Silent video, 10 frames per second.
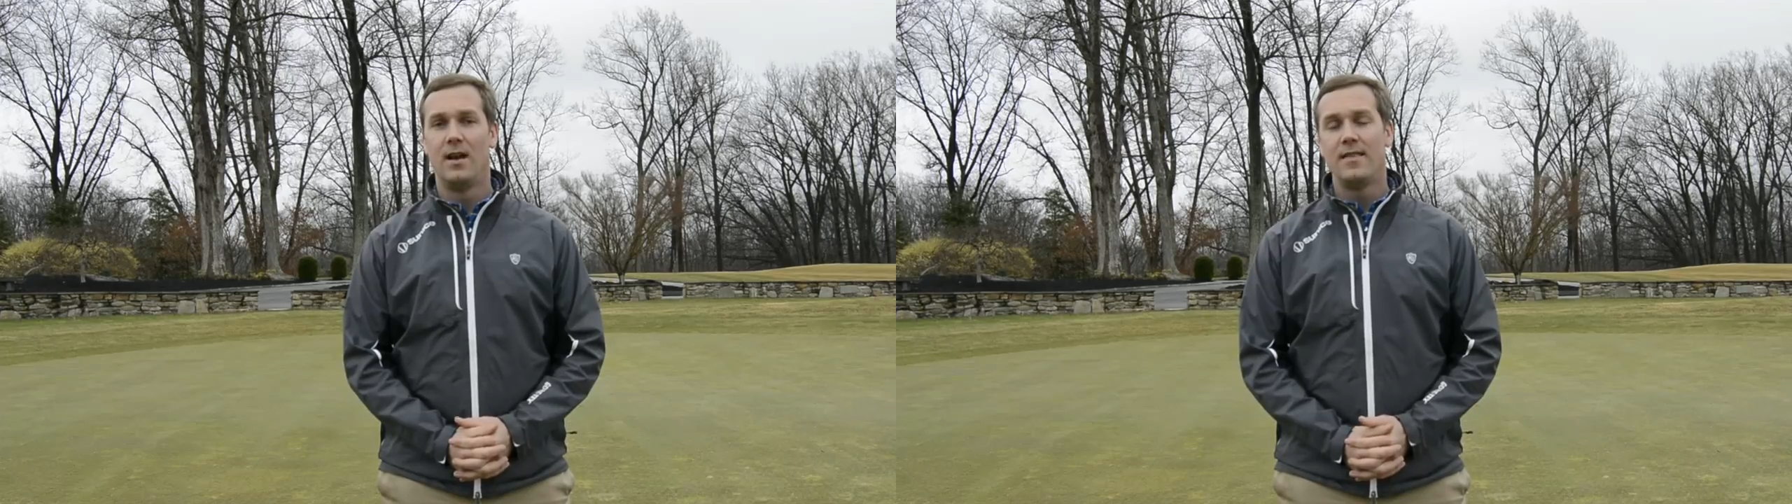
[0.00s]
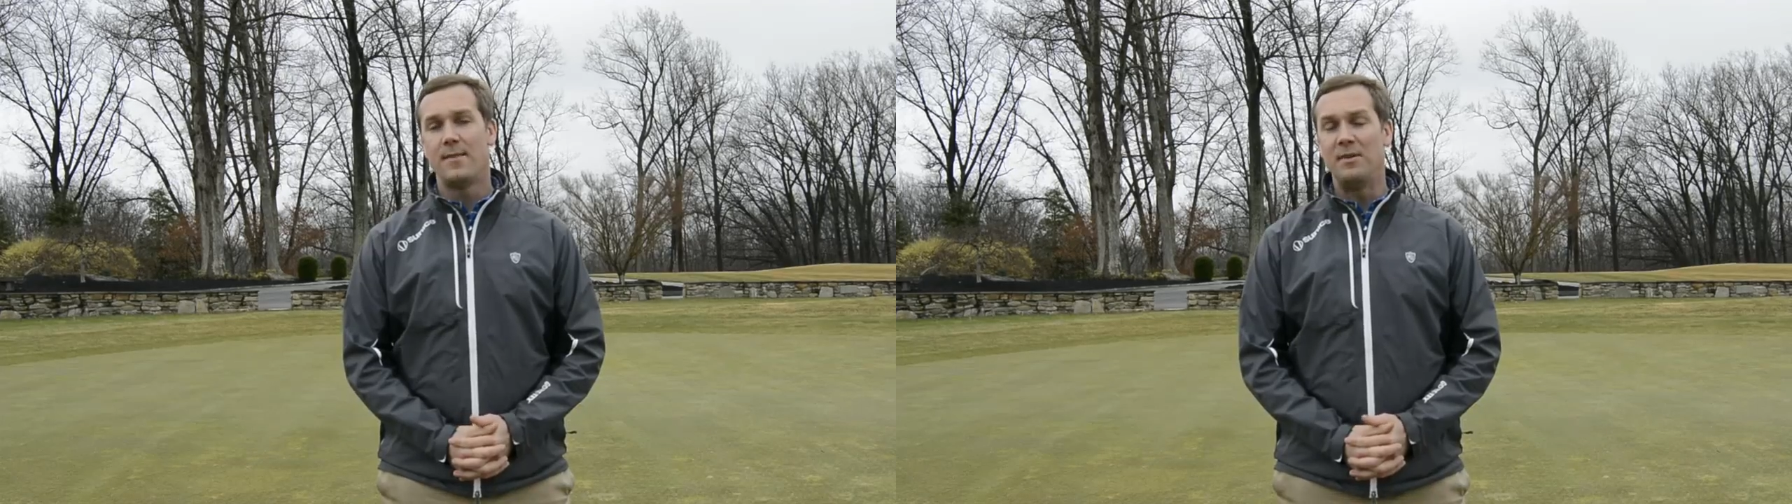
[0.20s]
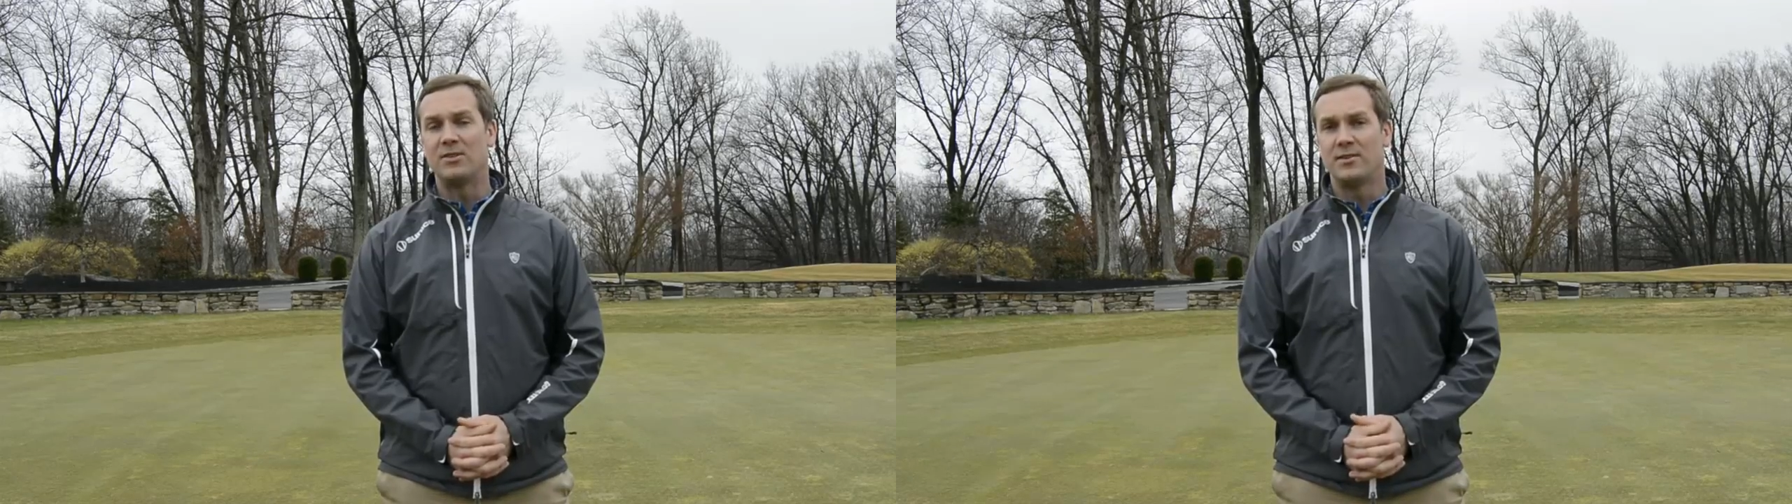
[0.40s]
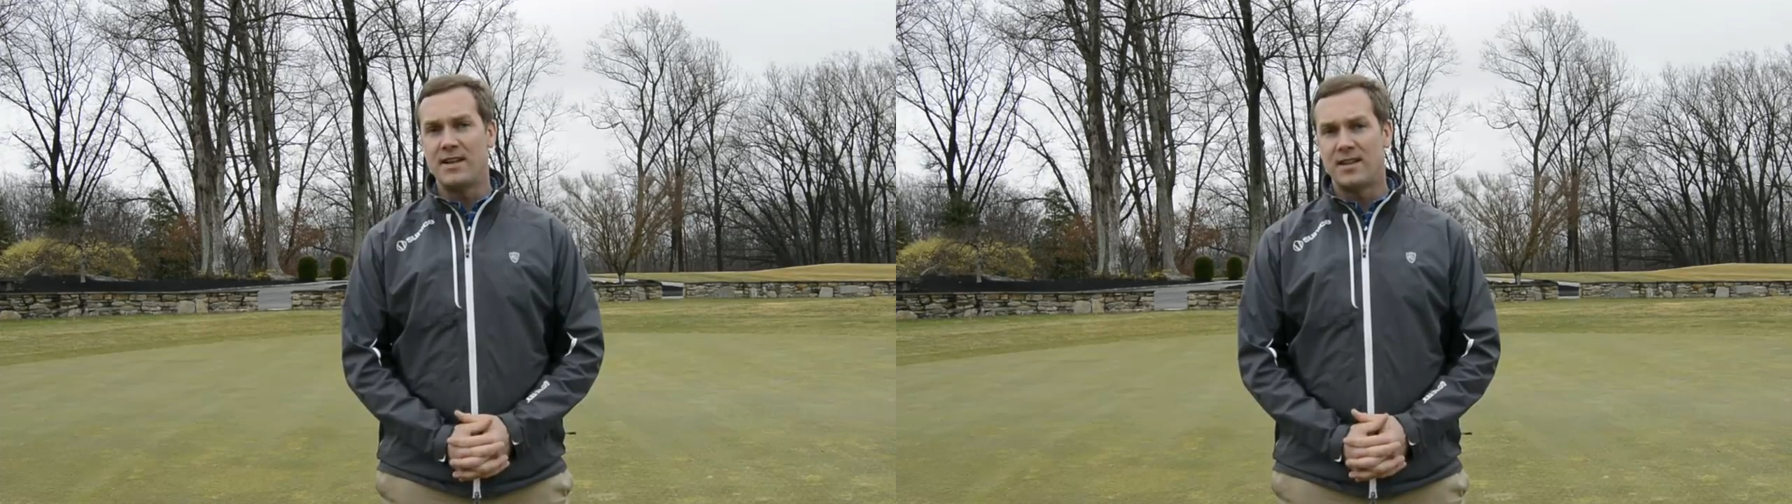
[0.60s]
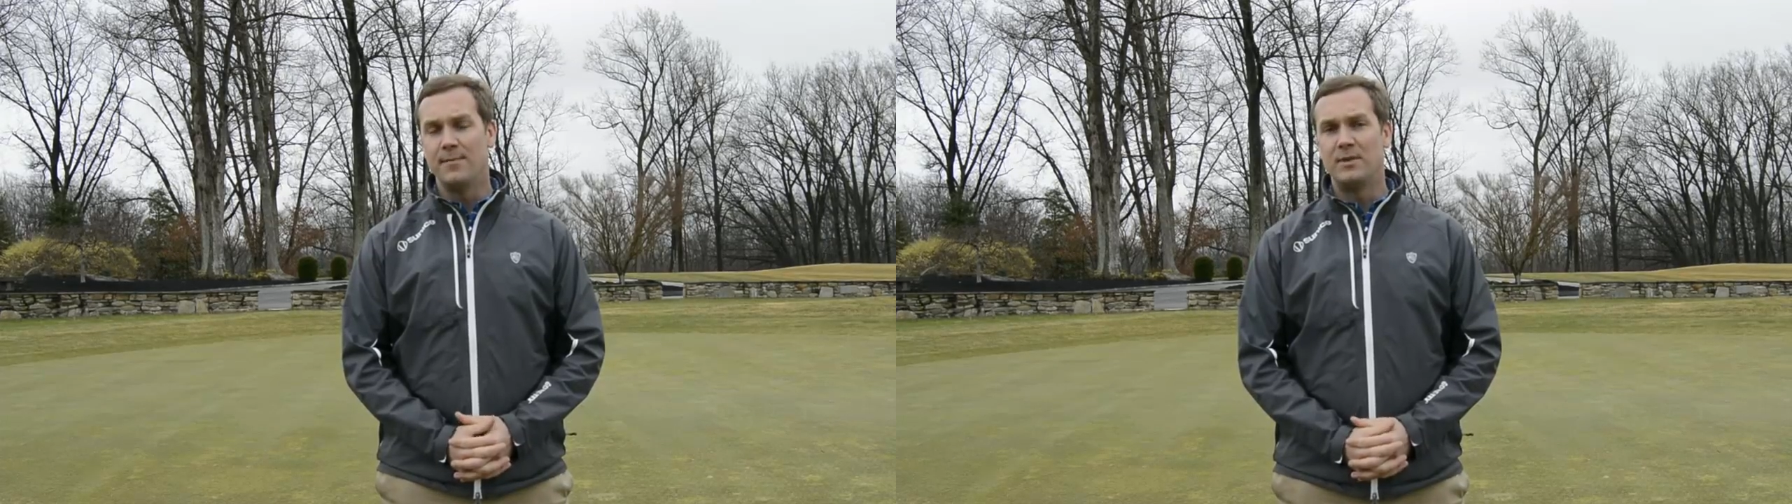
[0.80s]
That means our
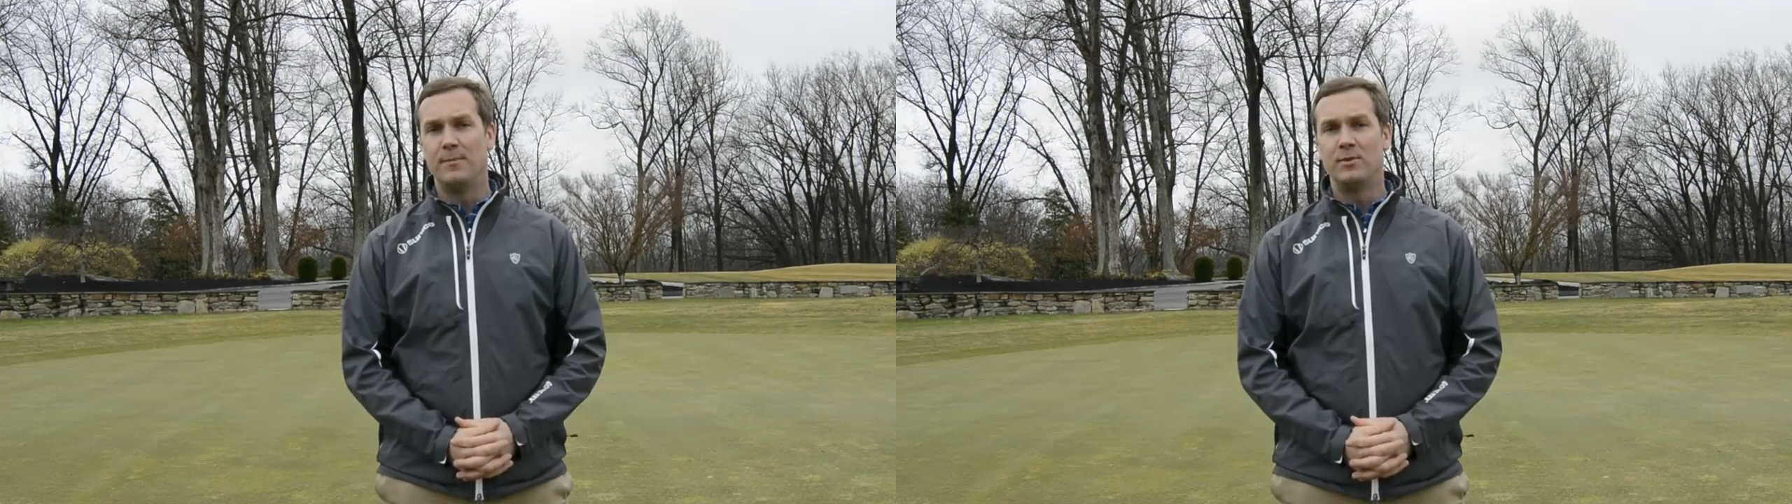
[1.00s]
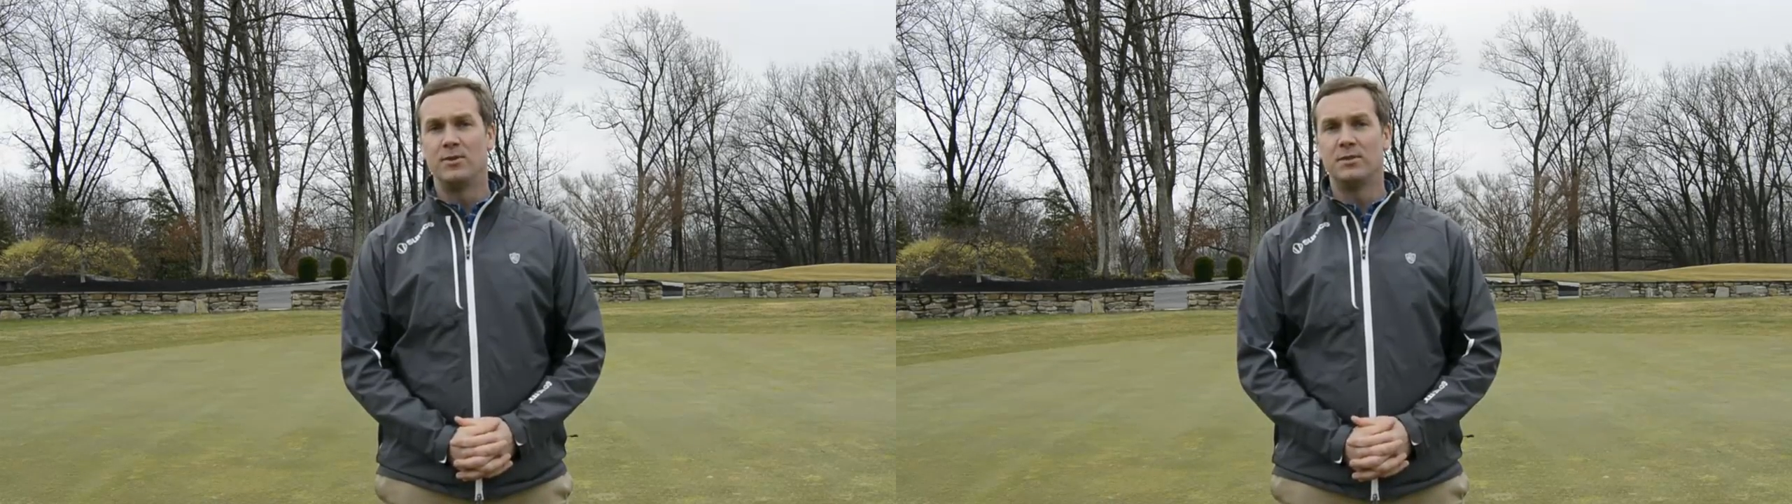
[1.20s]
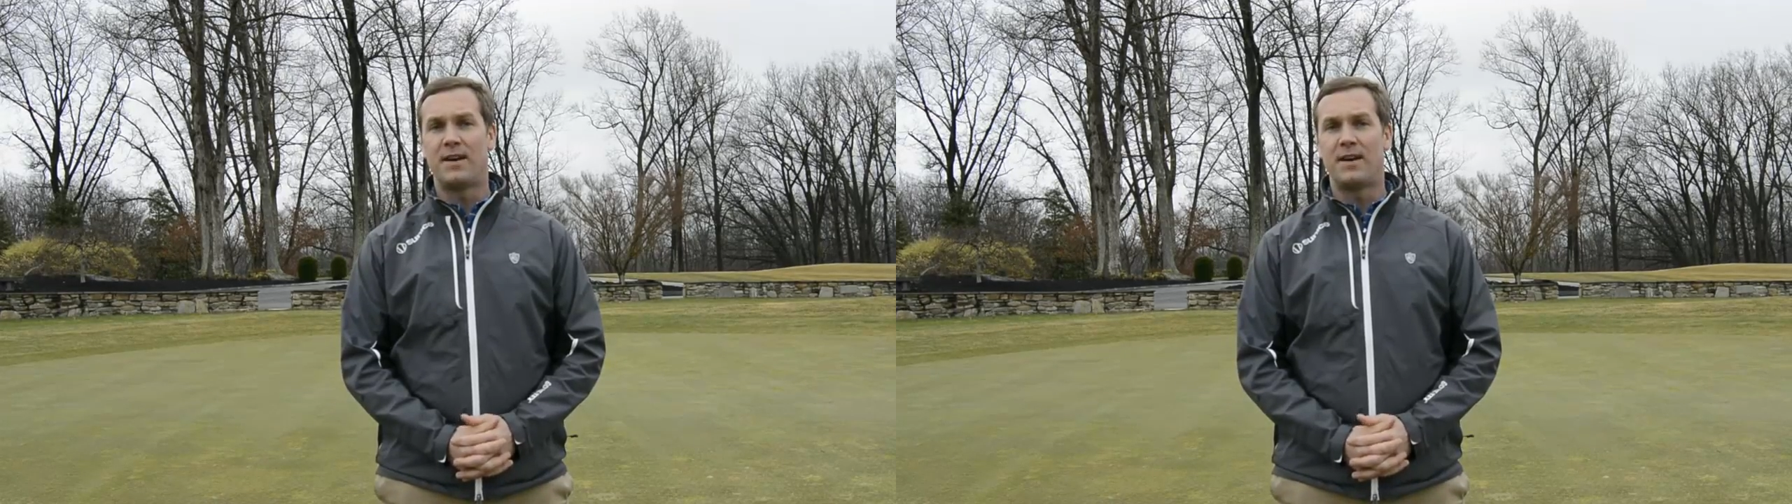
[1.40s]
daytime temperatures